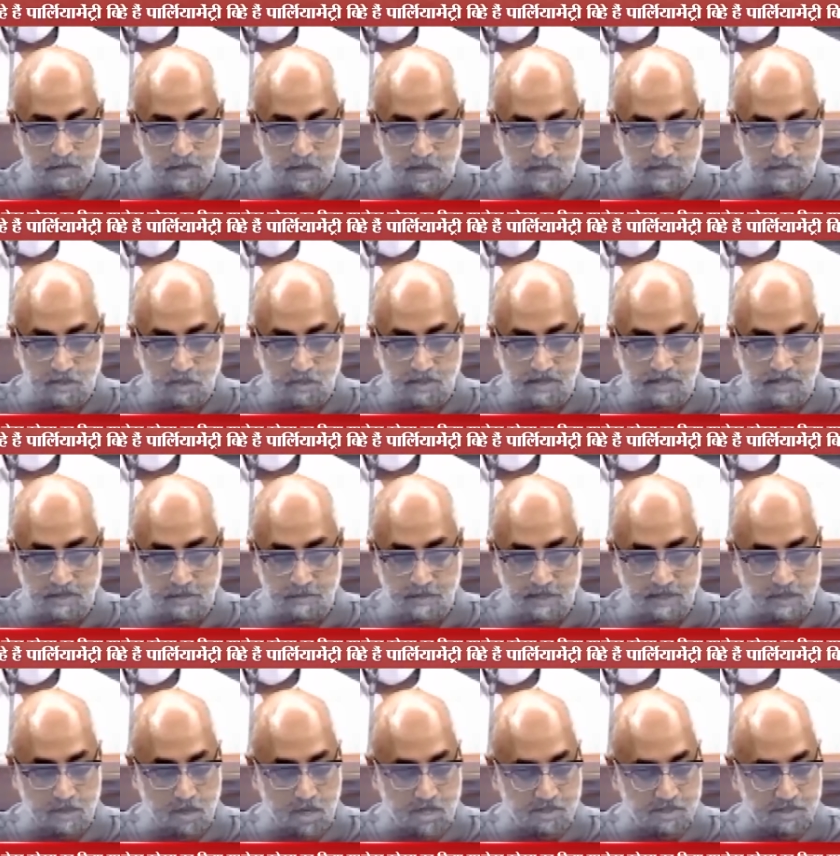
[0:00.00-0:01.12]
We also need to
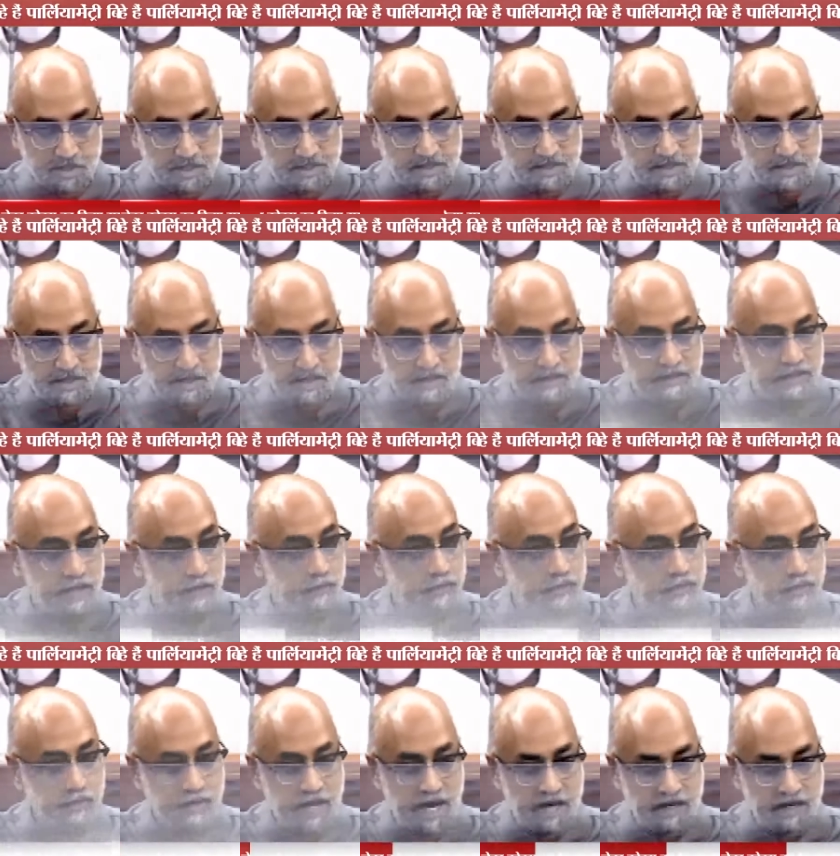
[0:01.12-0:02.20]
be cautious that we do